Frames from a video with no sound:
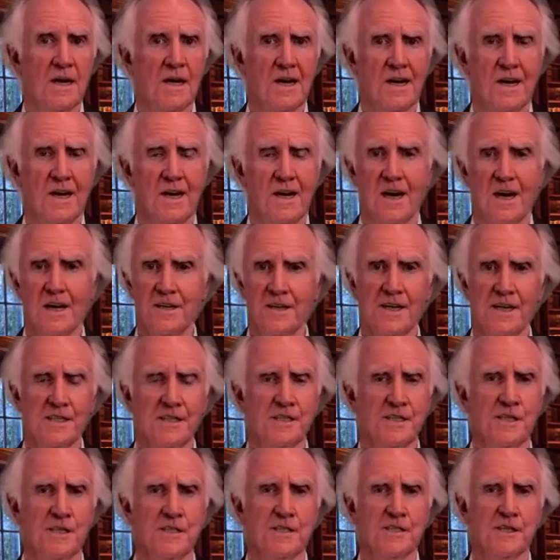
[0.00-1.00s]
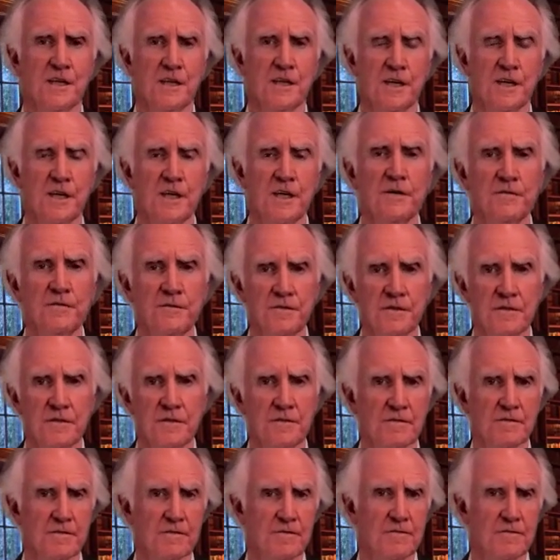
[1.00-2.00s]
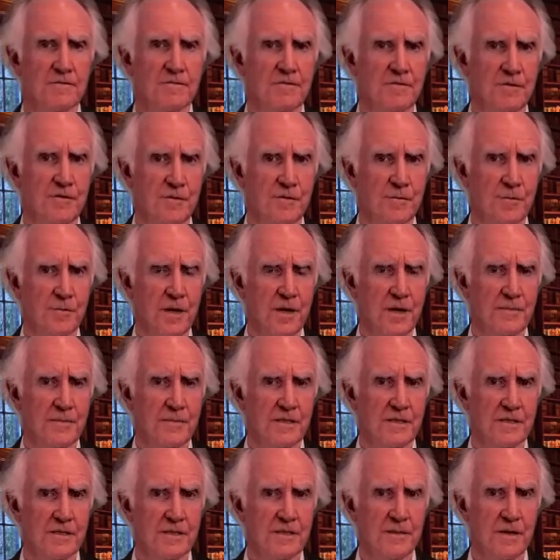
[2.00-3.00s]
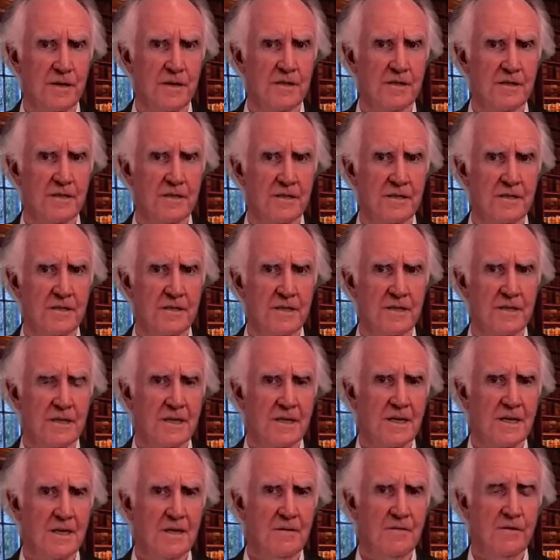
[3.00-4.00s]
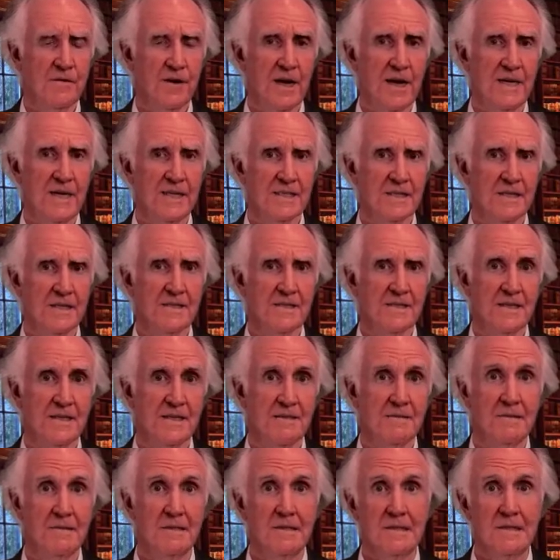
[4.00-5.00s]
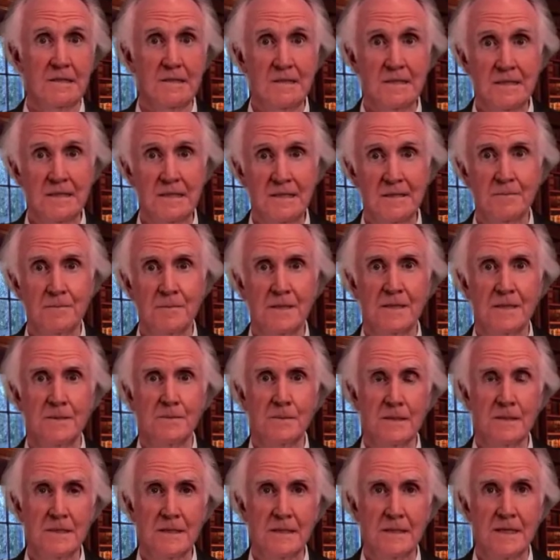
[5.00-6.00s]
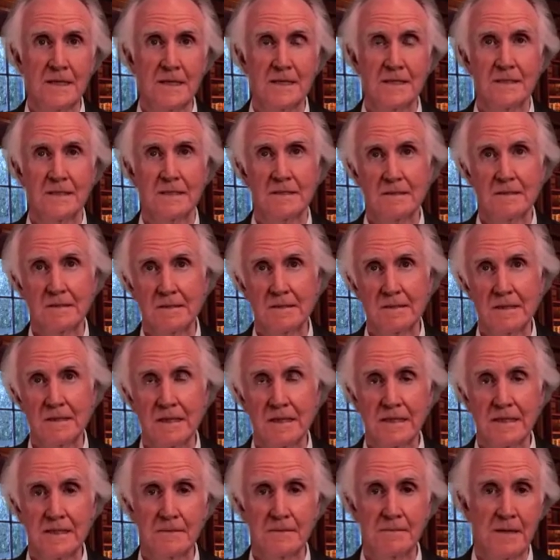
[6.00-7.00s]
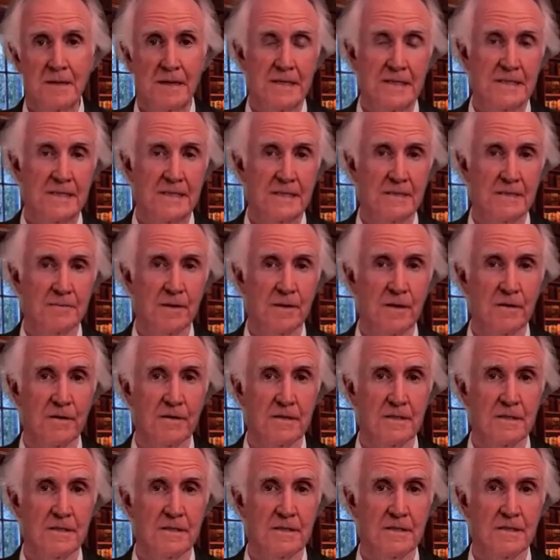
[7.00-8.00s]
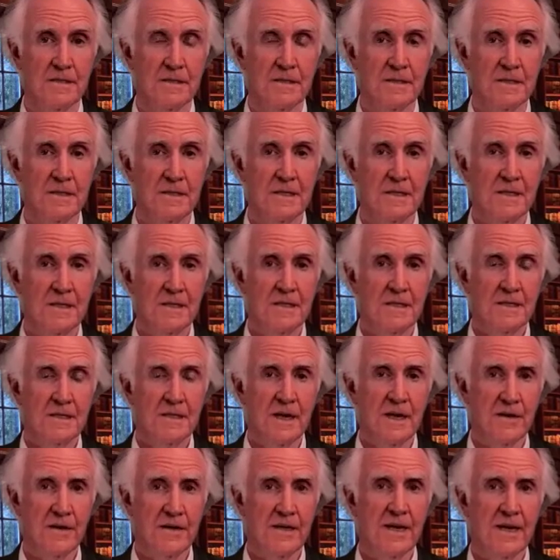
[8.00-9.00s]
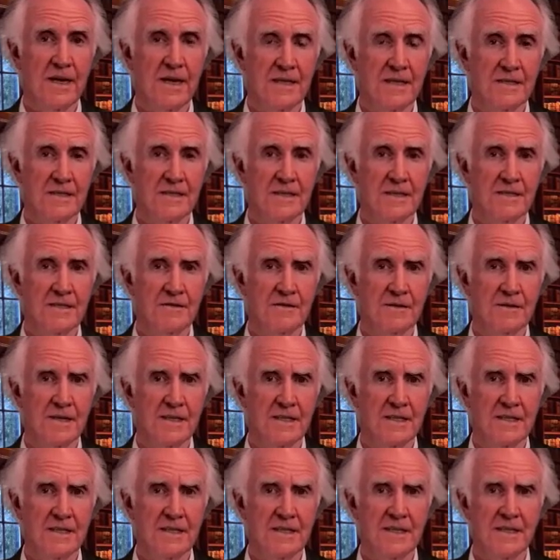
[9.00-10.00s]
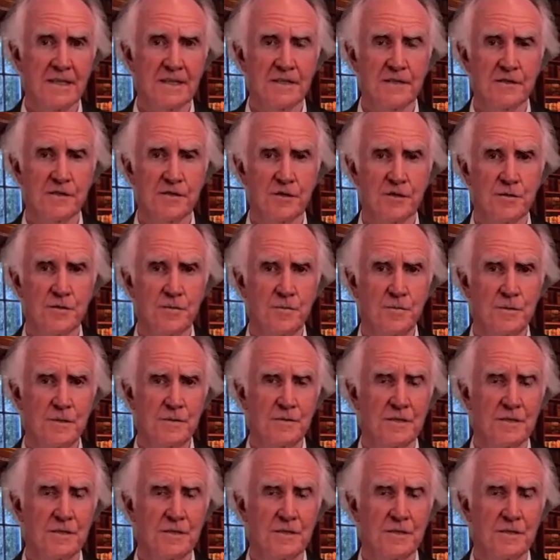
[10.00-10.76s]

Oh, that's just a gift for Prime Minister Morrison, for us to think, well, you know, maybe I can imagine Morrison going out and congratulating the troops.